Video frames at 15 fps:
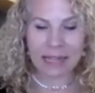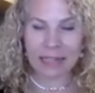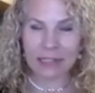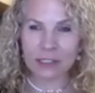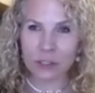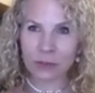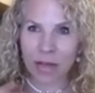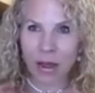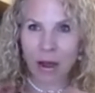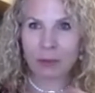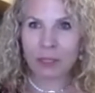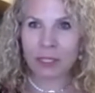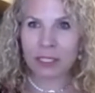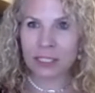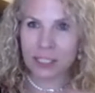So, now I'm
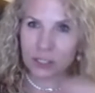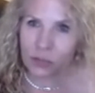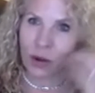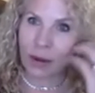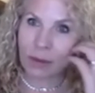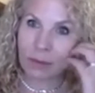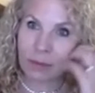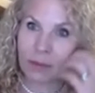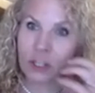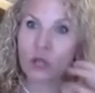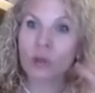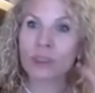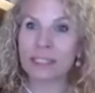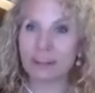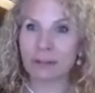going to describe
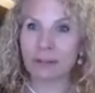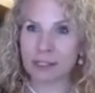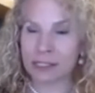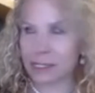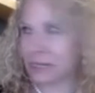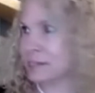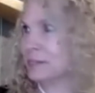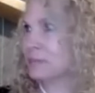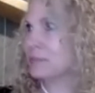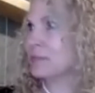your differences.